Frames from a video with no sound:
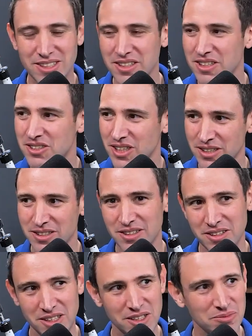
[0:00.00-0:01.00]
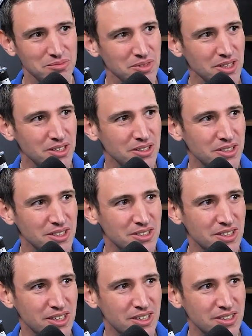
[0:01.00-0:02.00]
send the agenda to them. Like
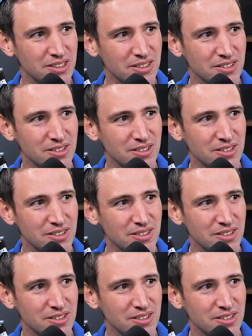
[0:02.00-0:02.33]
share,